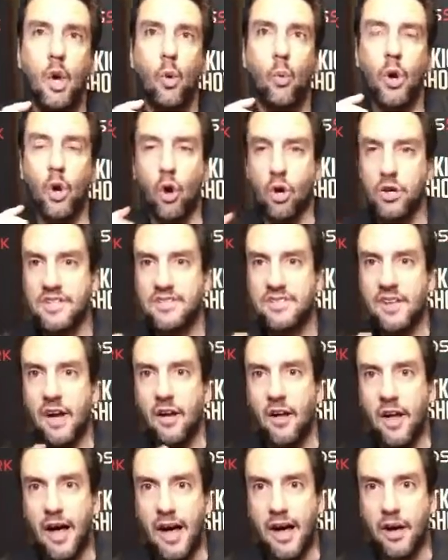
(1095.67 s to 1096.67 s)
When
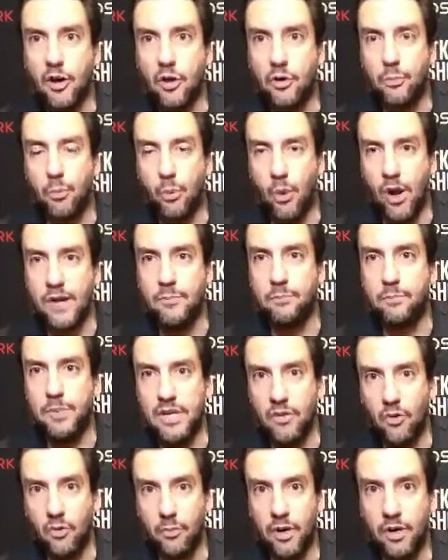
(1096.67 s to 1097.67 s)
Arkansas hired Bret
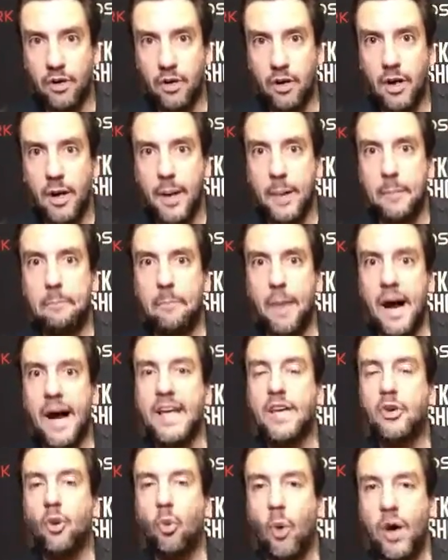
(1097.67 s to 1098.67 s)
Bielema,
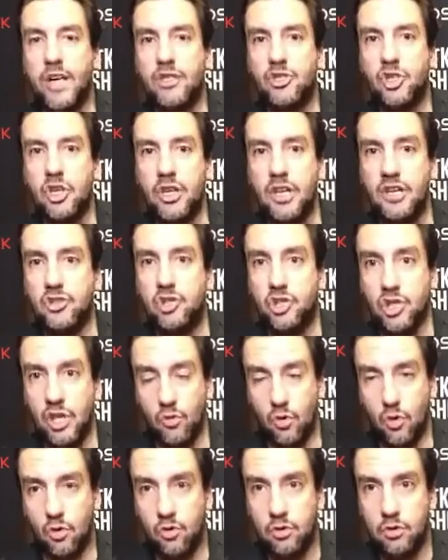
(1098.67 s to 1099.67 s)
my question in
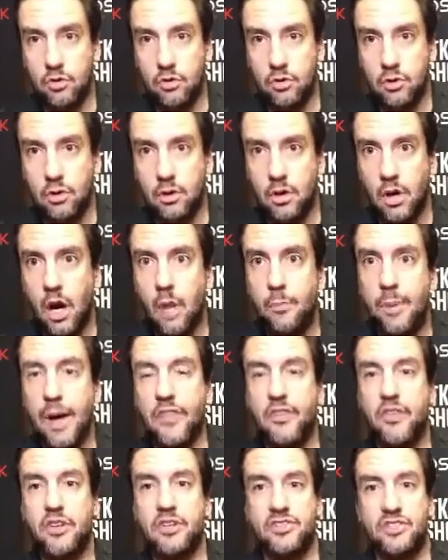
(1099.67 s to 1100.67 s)
general
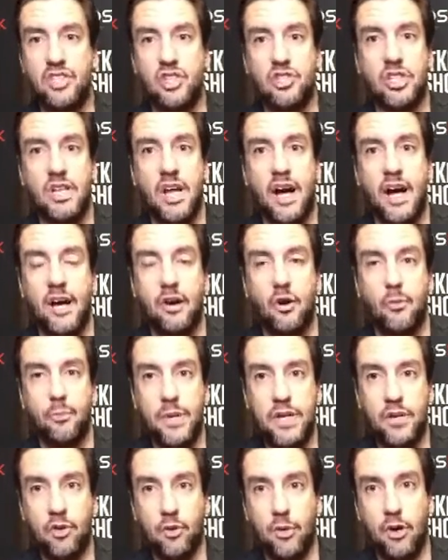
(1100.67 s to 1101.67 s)
about the decision to hire
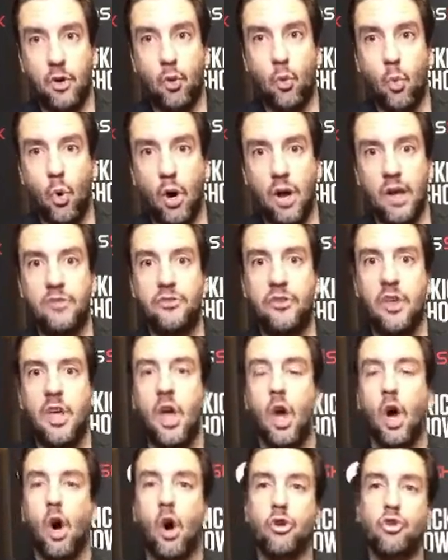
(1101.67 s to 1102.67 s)
Bielema was
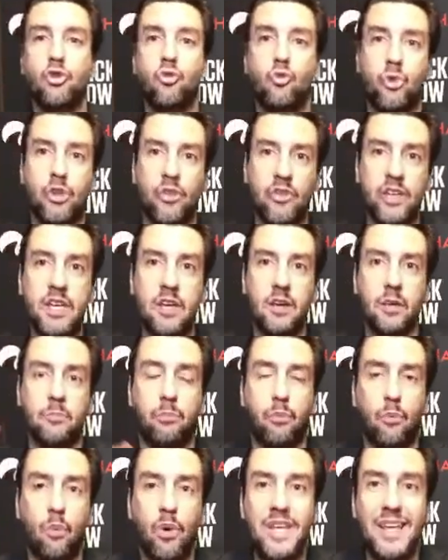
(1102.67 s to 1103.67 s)
are you really going
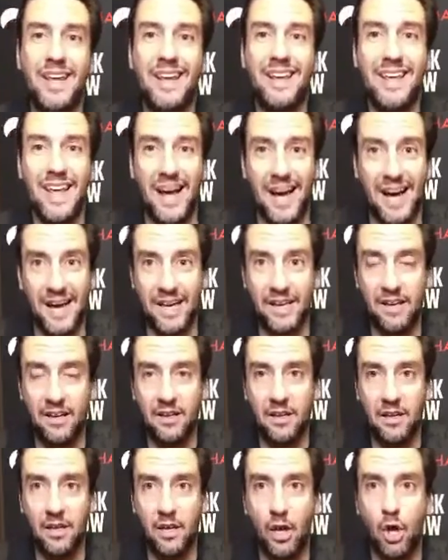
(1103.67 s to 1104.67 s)
to bring in a guy
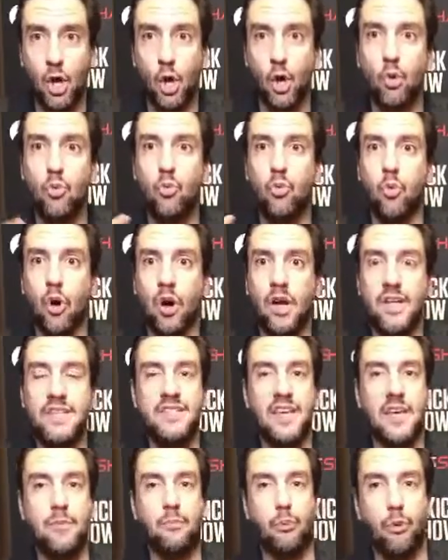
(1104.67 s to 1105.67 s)
who
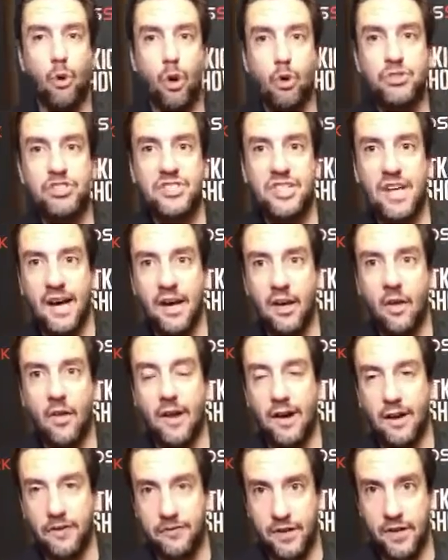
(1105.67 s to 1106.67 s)
runs a pro style
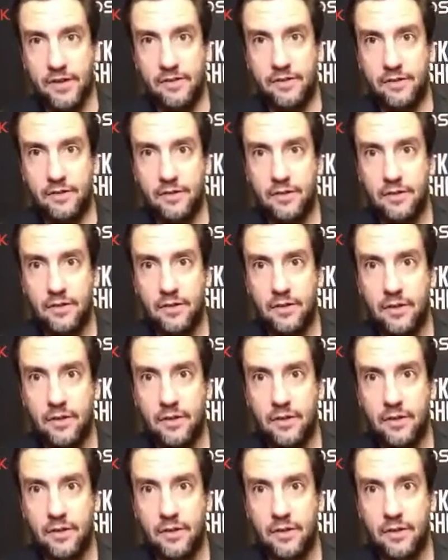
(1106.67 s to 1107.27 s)
offense